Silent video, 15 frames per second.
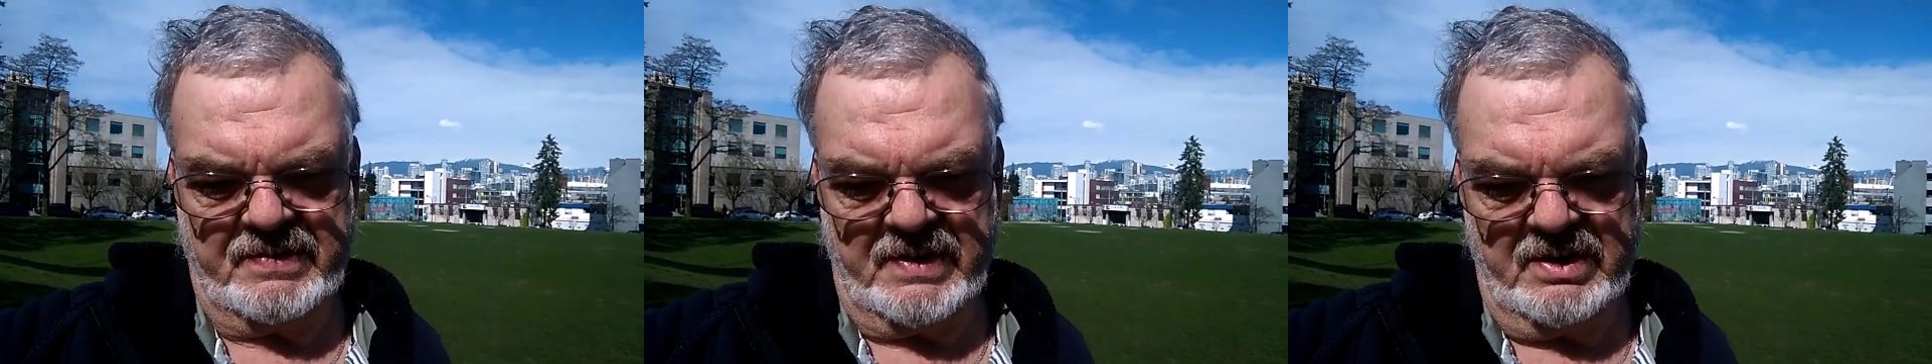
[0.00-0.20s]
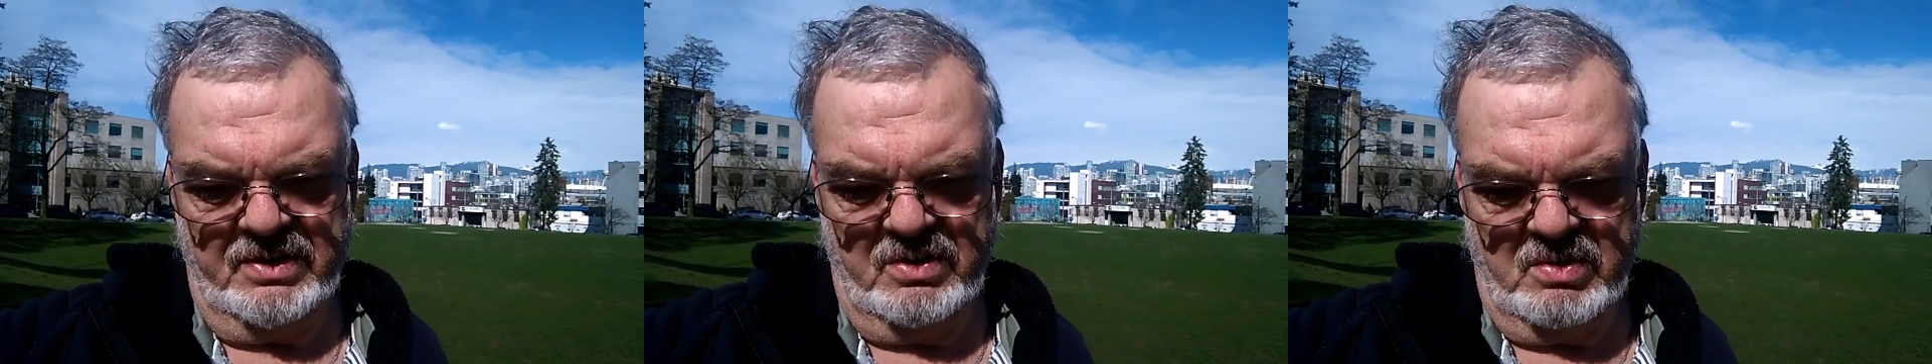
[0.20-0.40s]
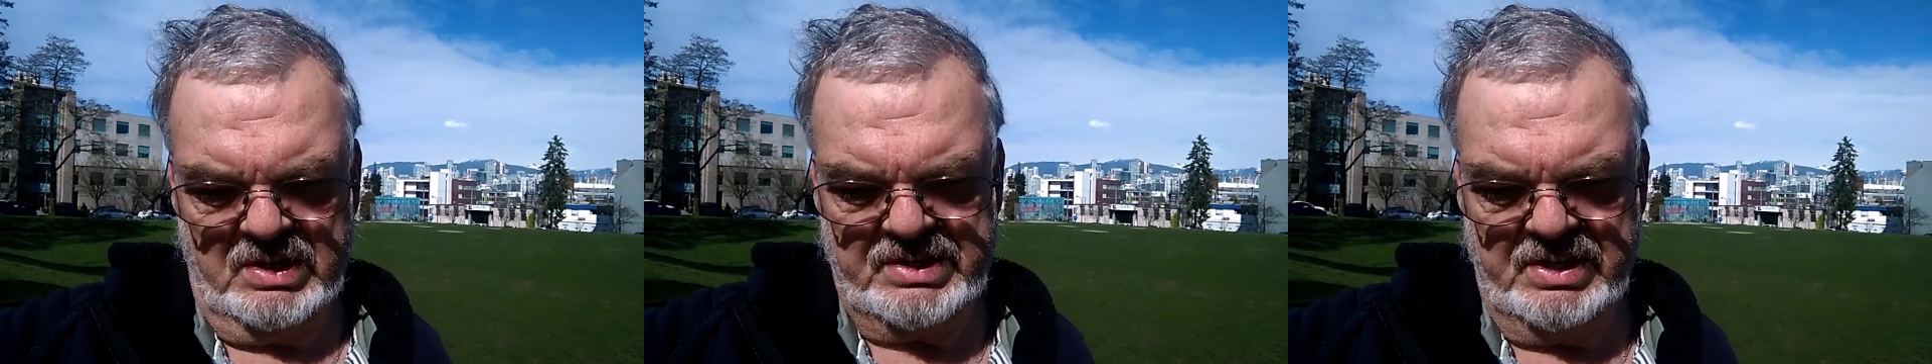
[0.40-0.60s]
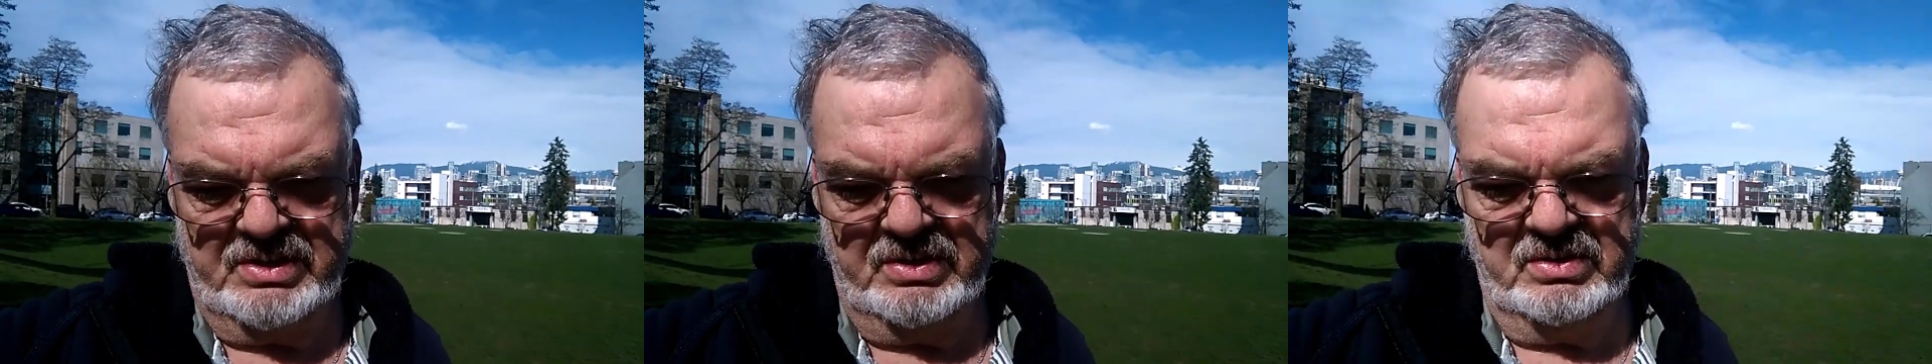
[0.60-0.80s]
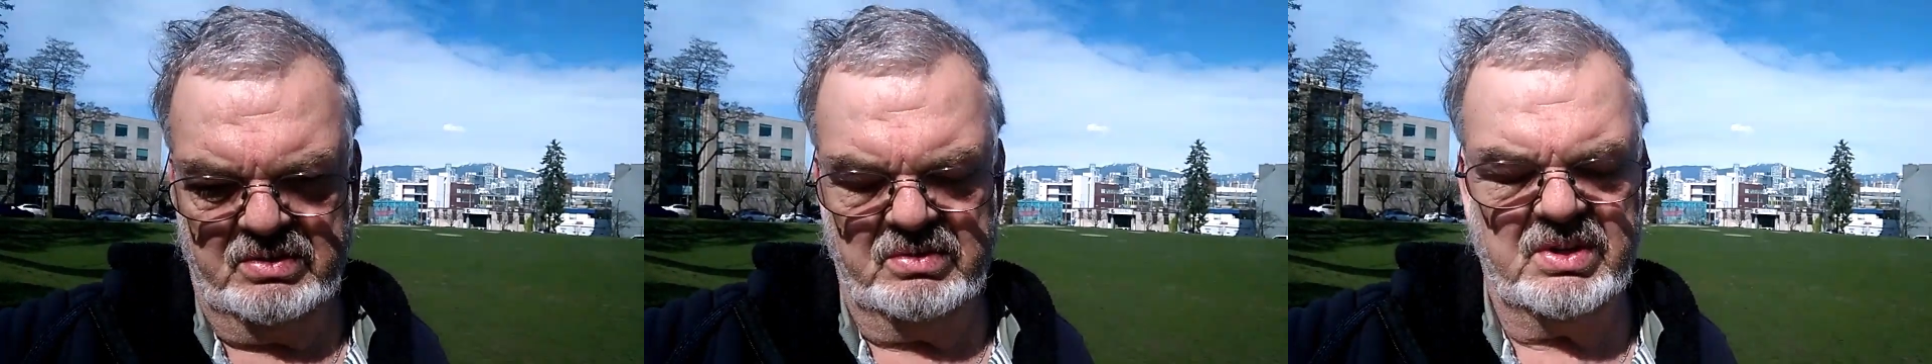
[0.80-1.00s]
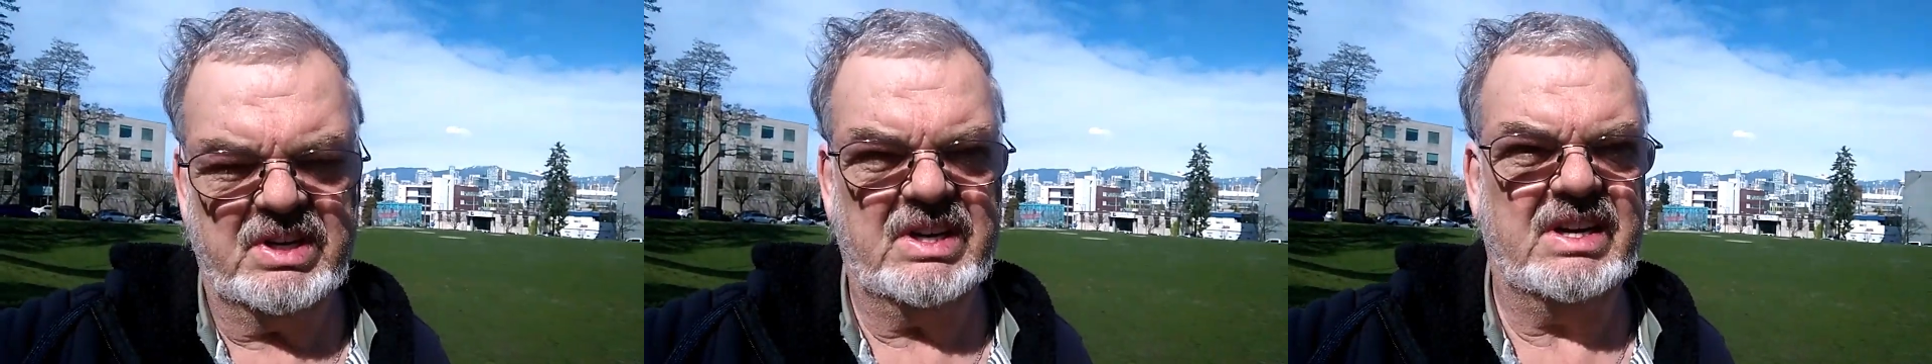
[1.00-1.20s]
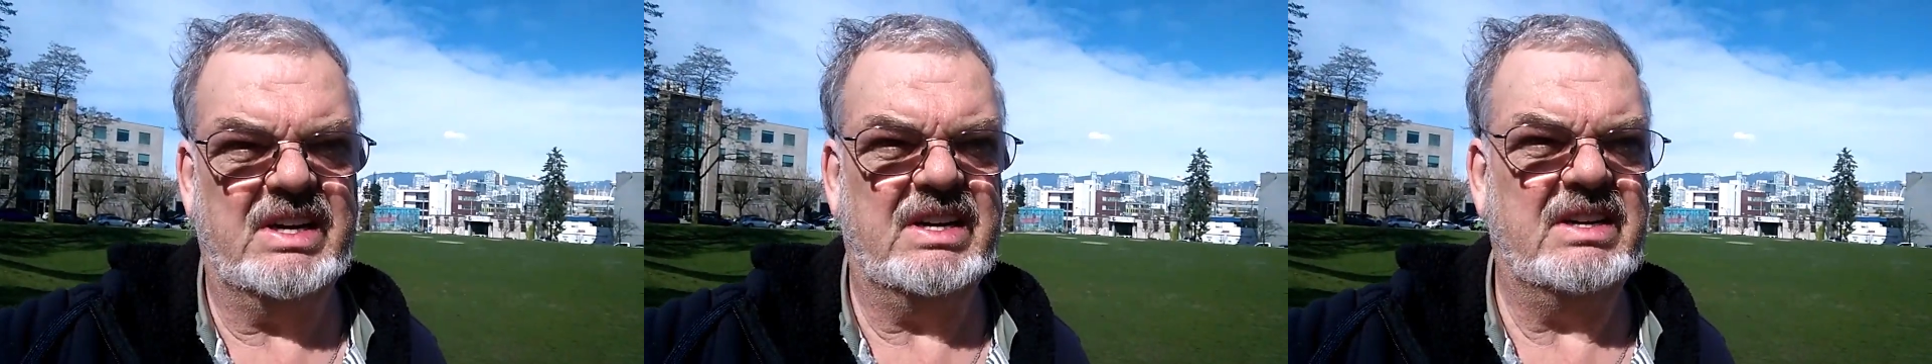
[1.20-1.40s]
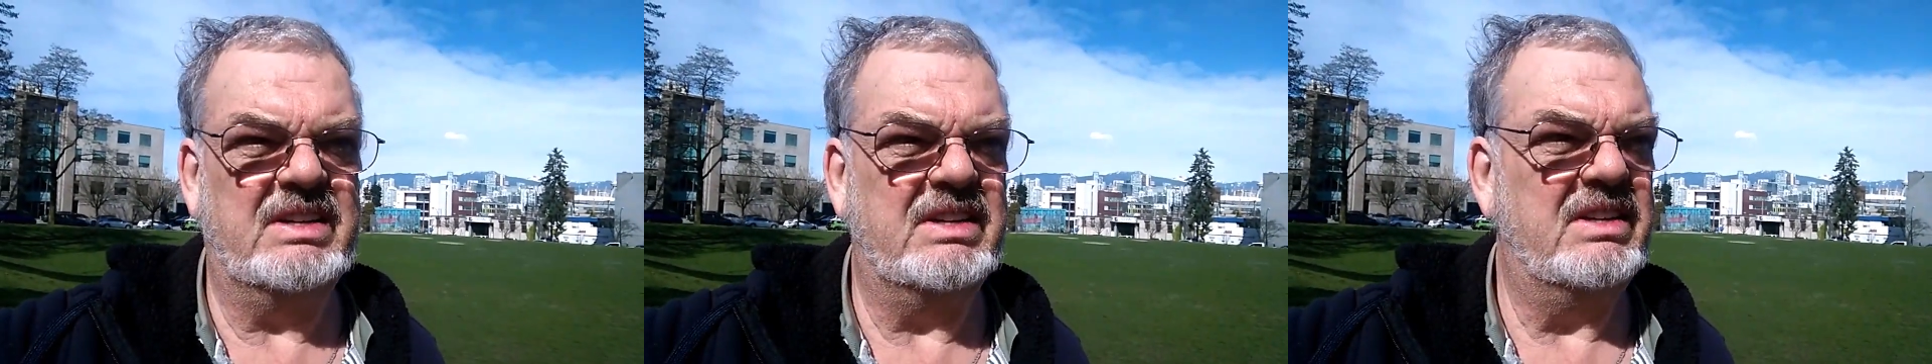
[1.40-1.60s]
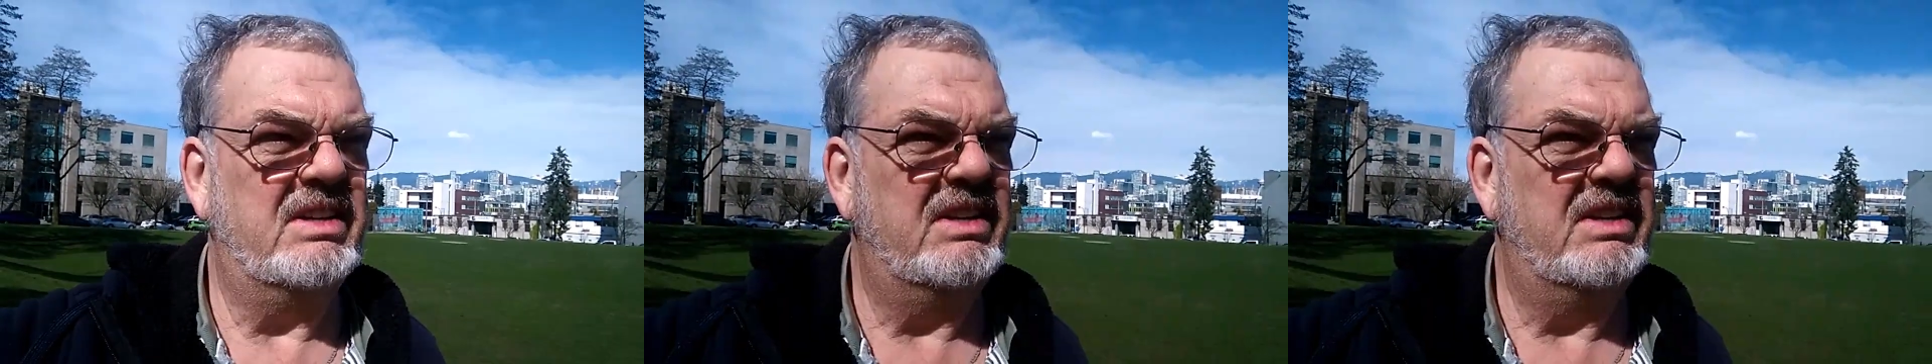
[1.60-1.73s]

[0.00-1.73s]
I don't know what to do. Uh,